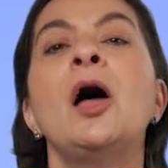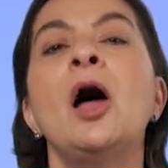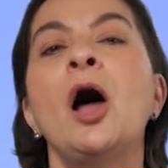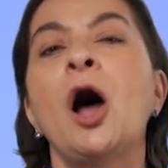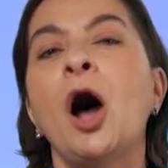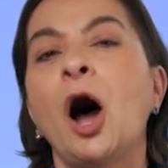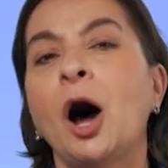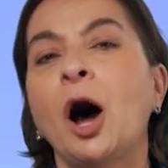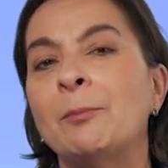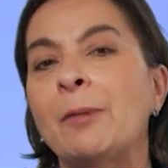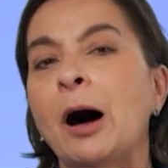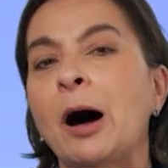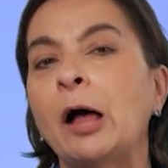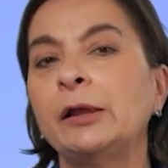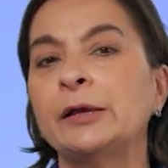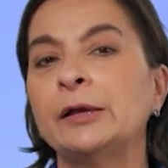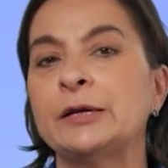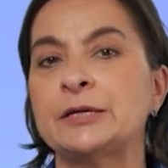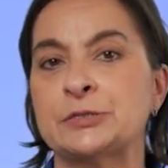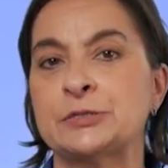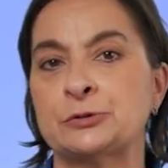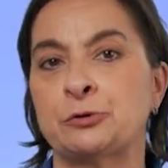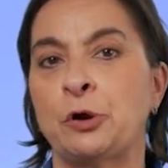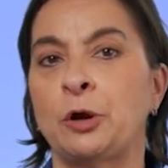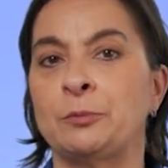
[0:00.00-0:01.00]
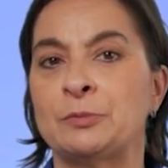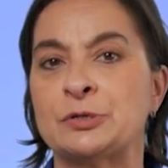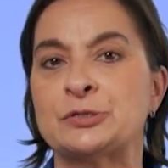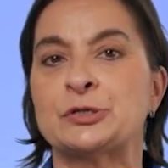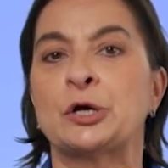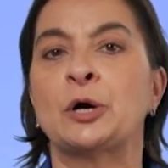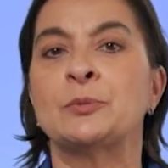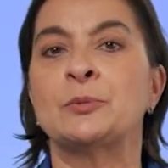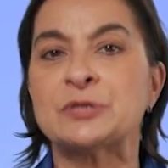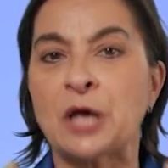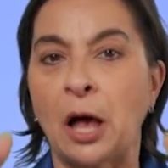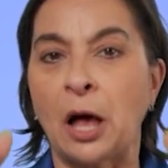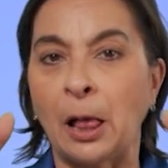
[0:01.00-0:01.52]
Homologous
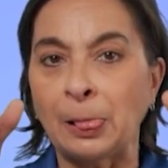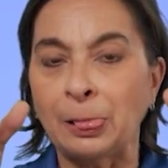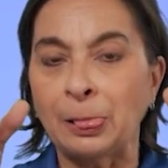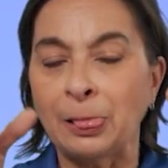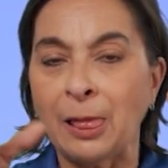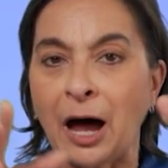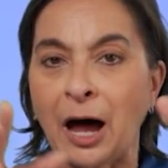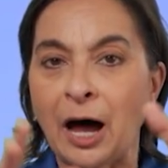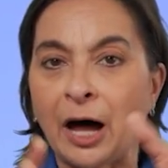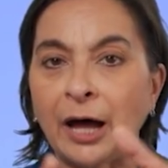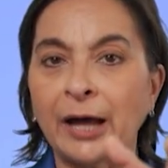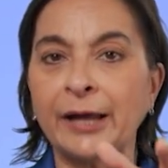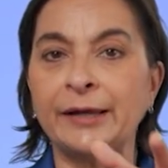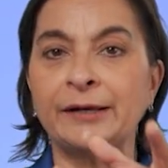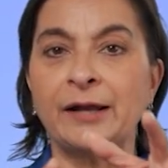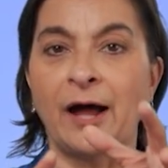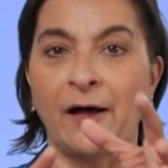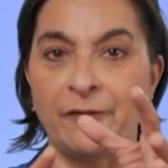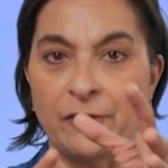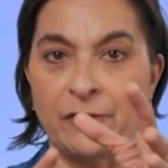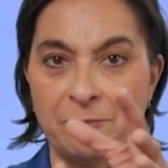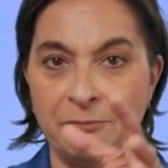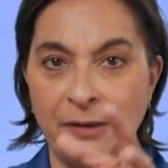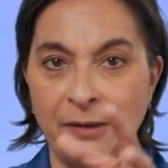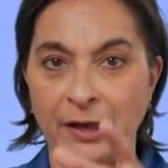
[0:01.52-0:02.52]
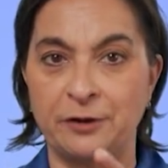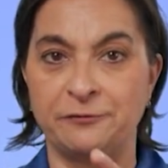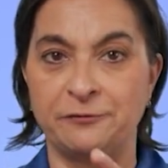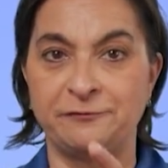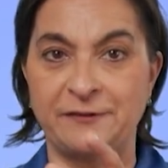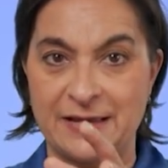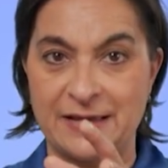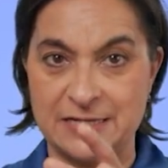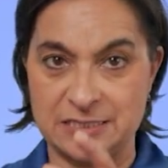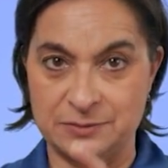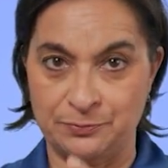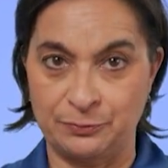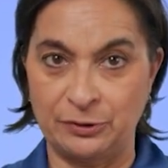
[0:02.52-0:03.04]
chromosomes align on the
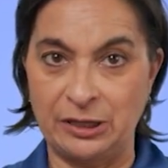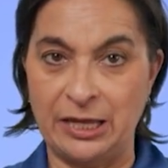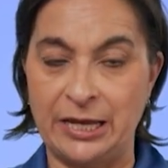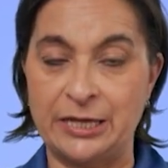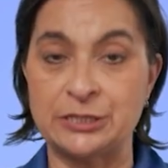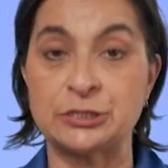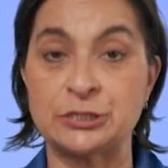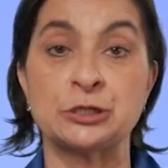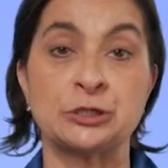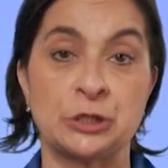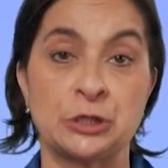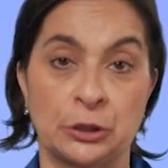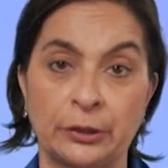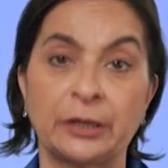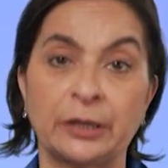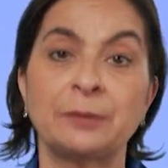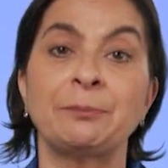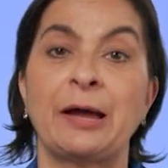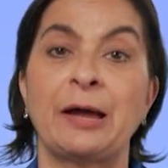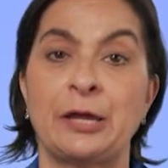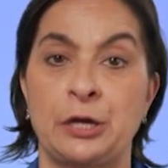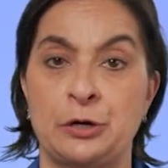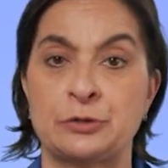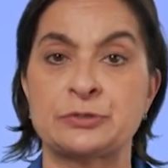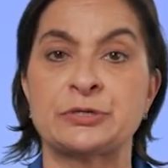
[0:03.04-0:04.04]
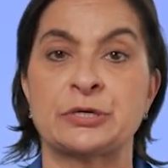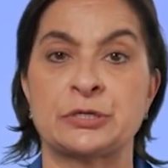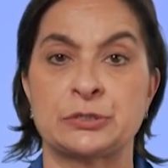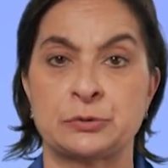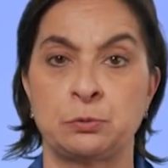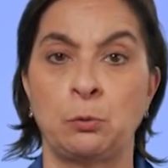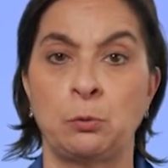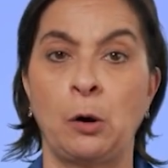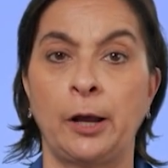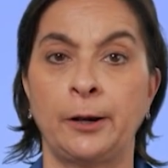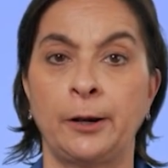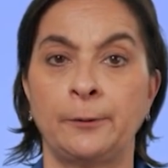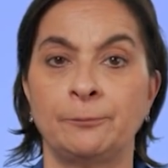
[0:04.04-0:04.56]
metaphase plate during meiosis
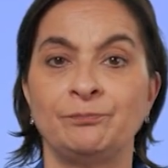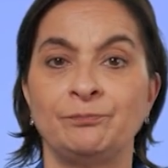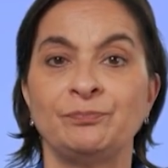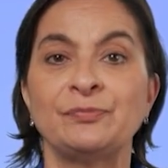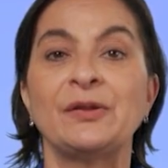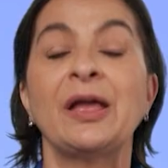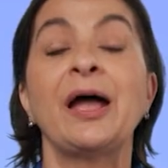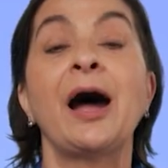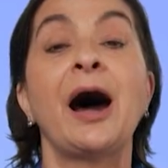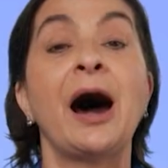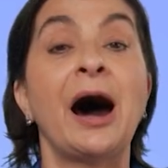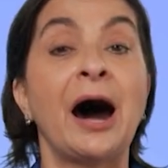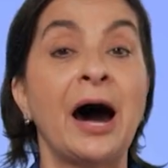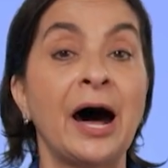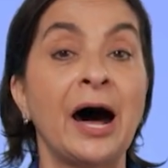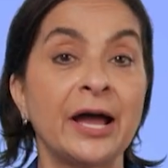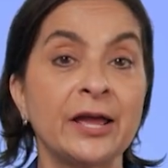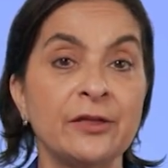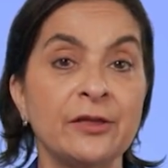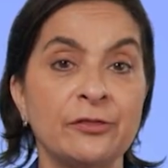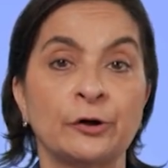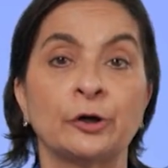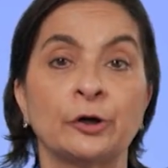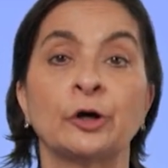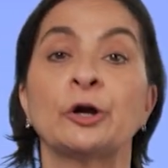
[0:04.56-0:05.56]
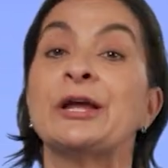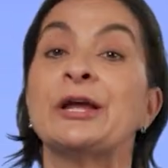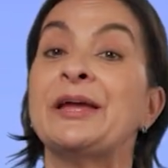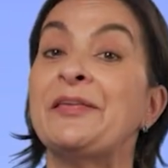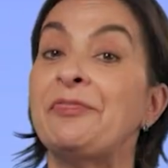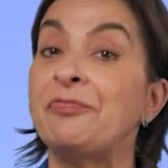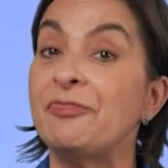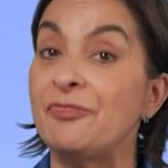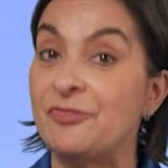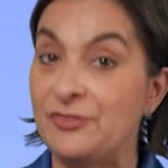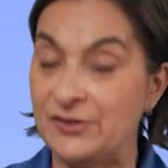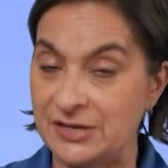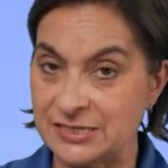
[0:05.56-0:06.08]
1, either
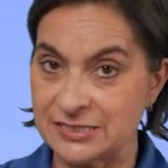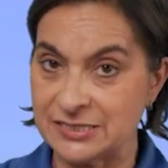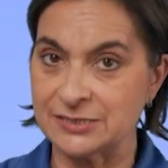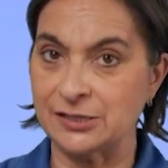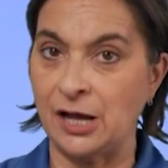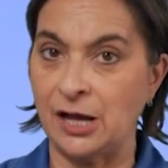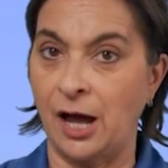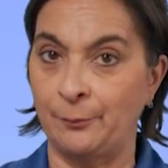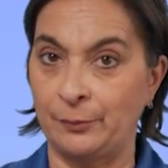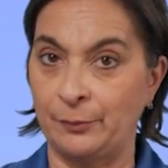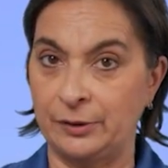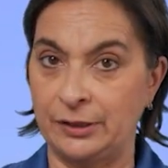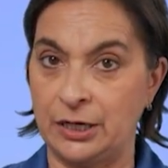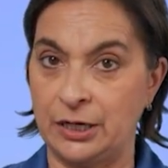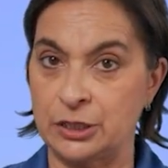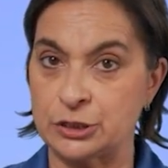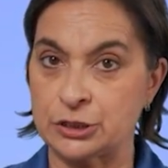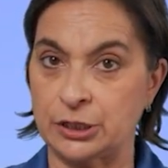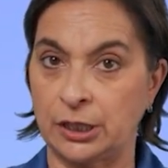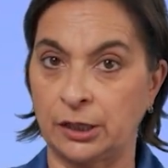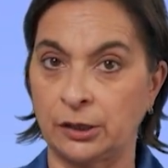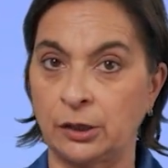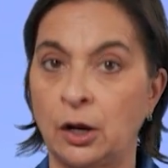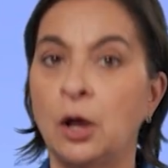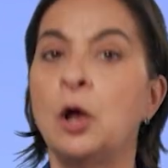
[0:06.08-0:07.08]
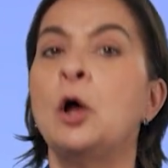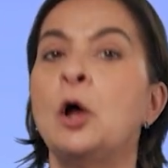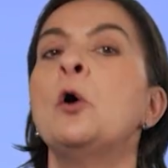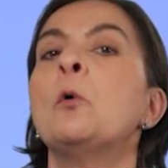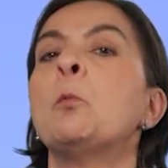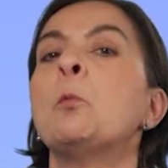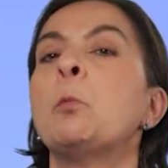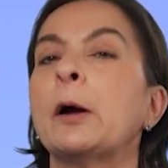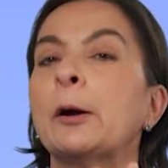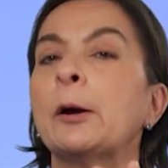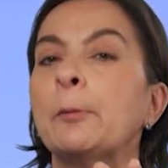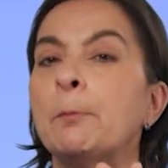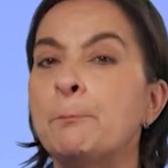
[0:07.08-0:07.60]
in this combination
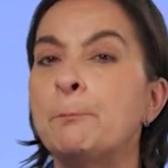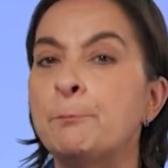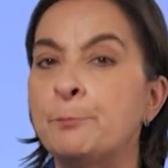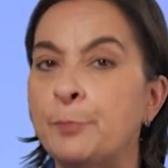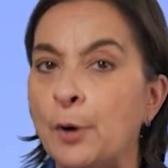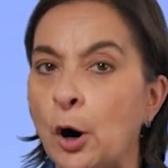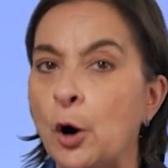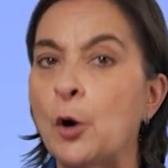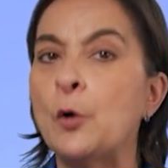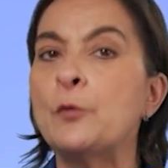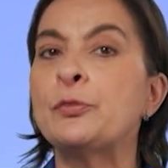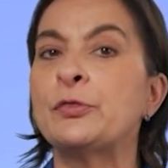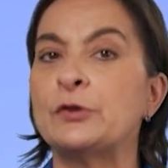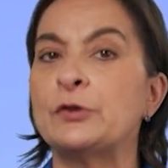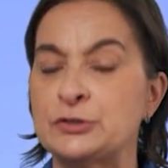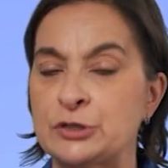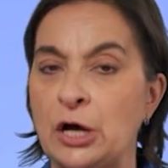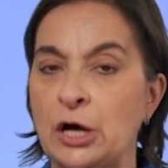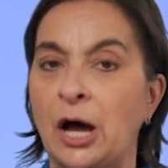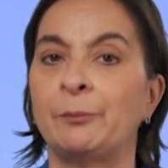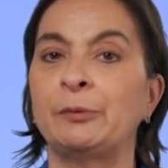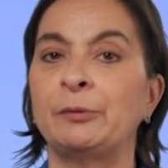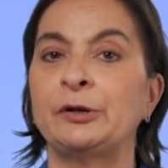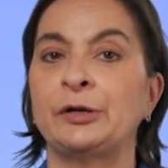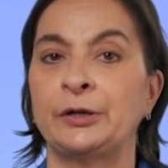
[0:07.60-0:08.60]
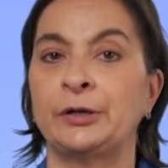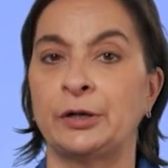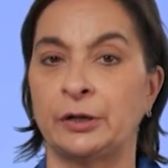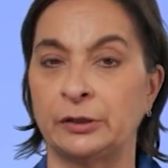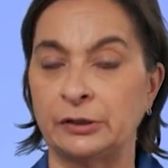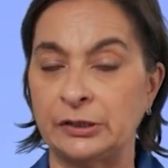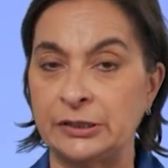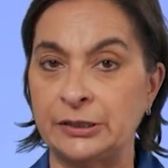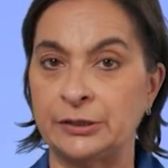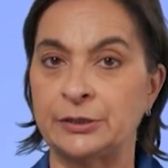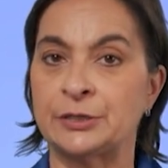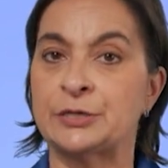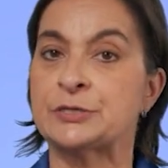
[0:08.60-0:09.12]
where both dominant
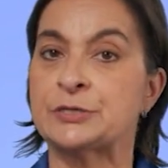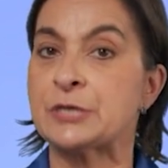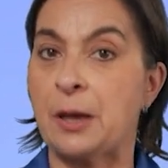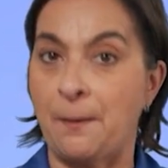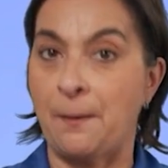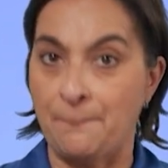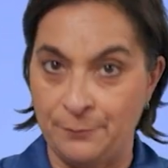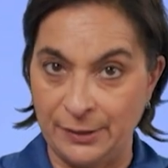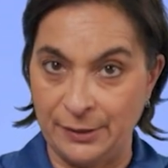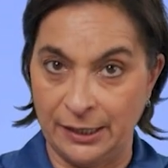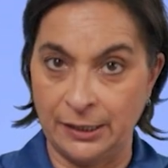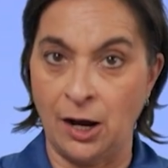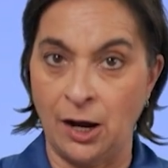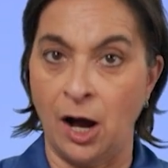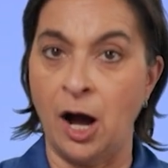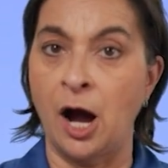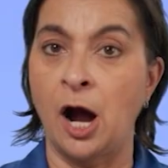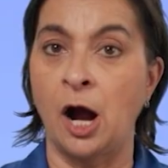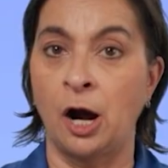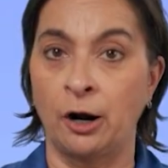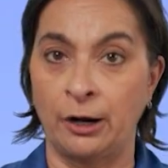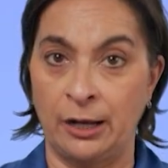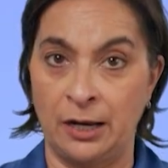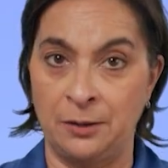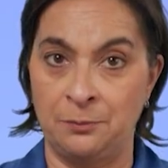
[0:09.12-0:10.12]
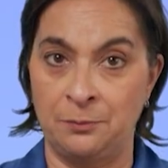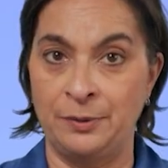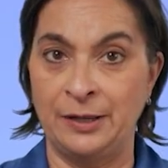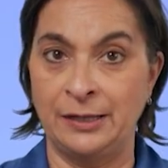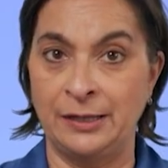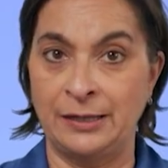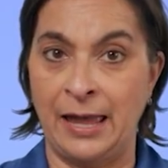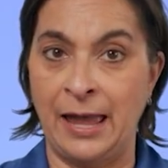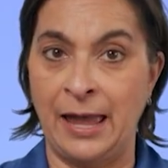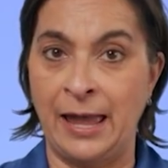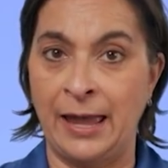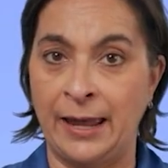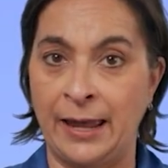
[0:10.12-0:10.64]
alleles, big R and big
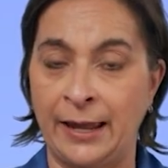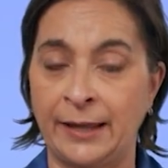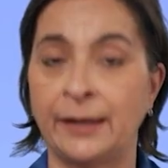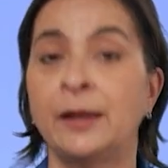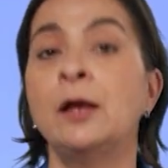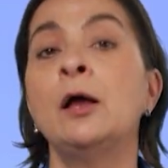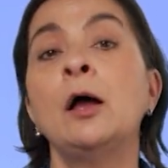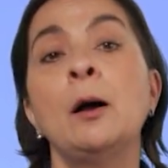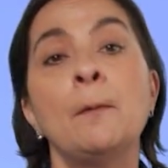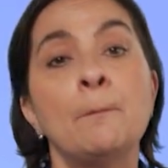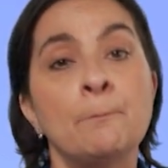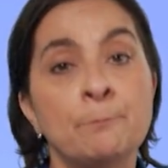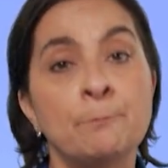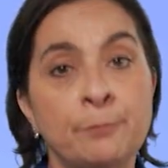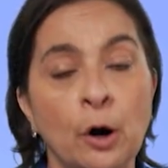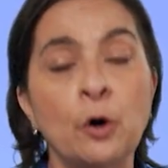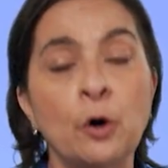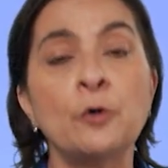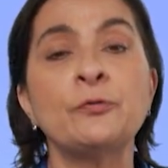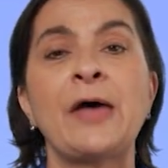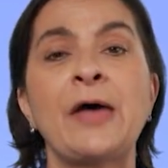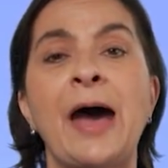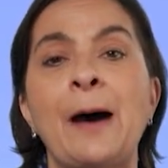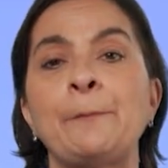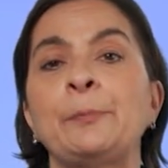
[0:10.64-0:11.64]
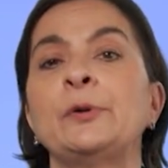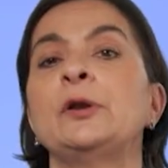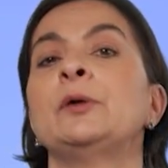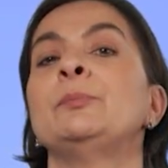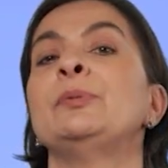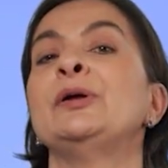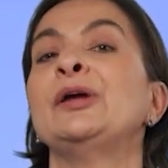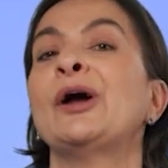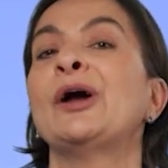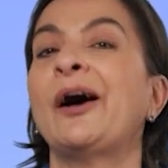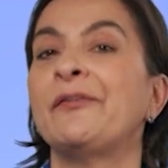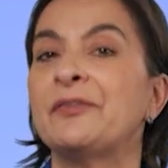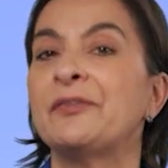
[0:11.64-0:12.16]
A, both happen to
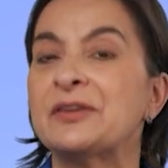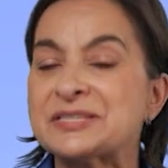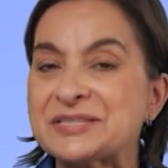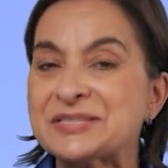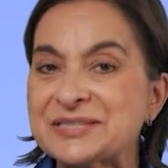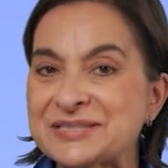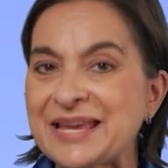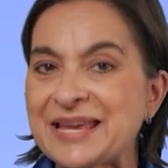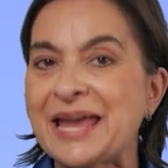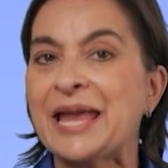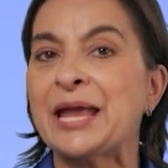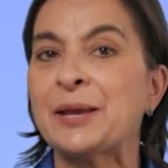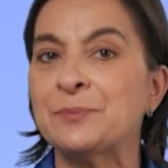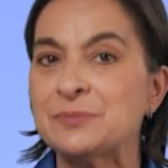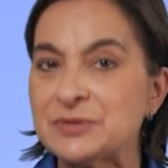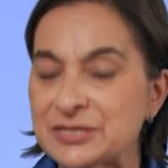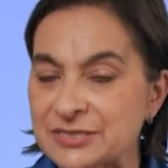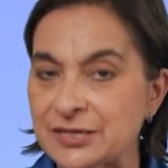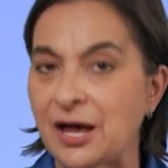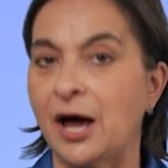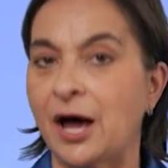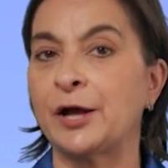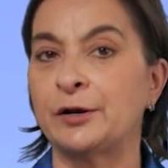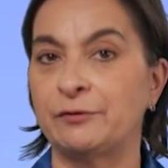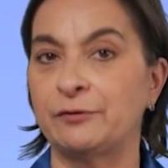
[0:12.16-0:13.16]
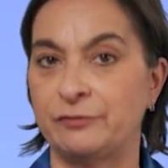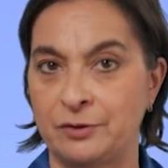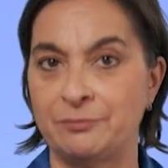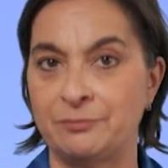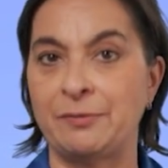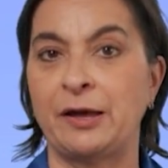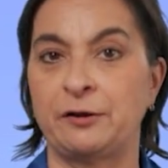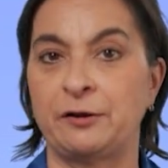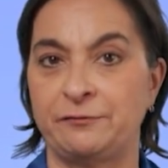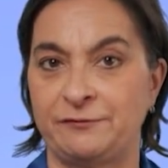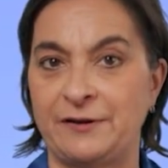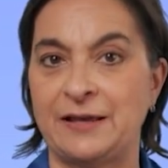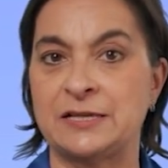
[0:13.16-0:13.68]
be on the same side of the
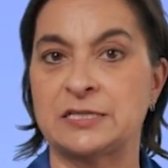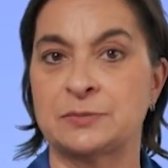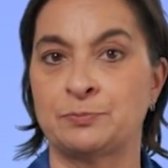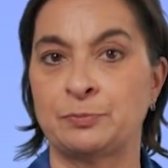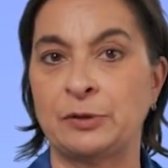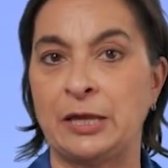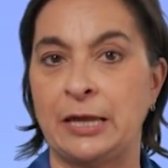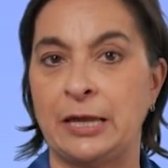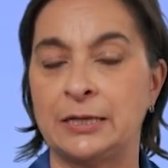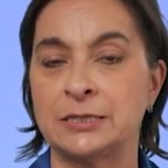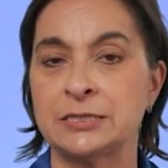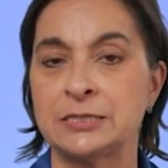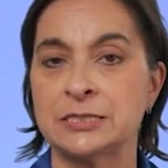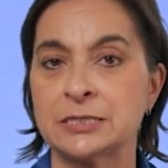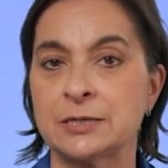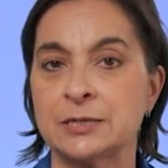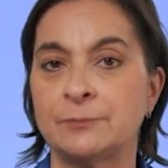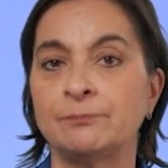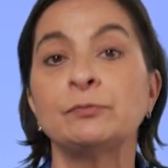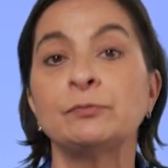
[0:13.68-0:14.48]
metaphase plate,